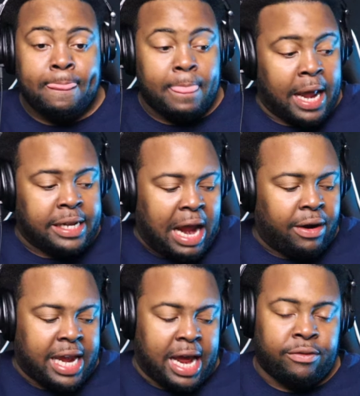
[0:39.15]
And Derrick
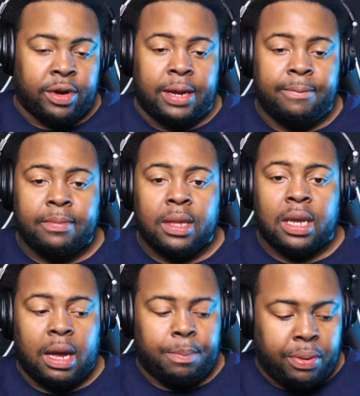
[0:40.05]
Henry
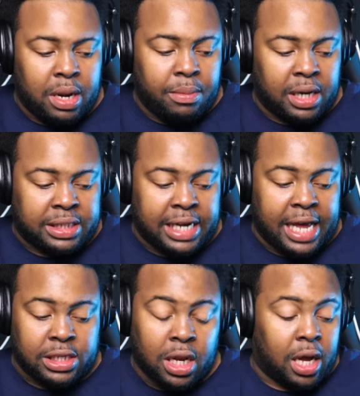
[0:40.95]
pretty much
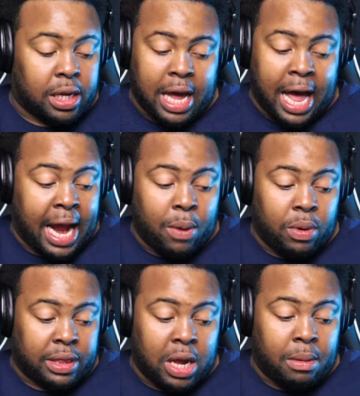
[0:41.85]
says, look, I got one
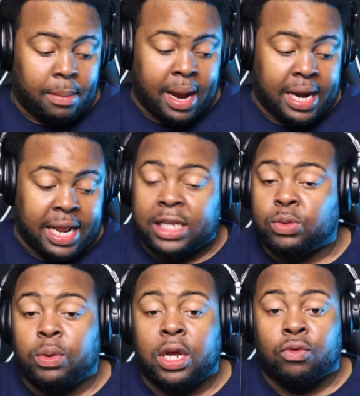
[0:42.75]
thing on my mind, and that's
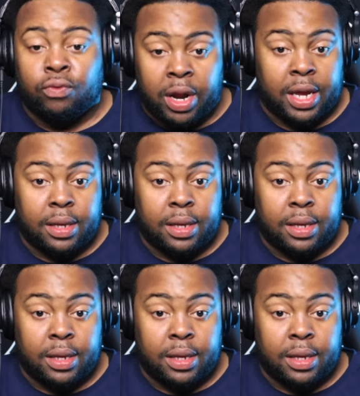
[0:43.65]
winning a ring.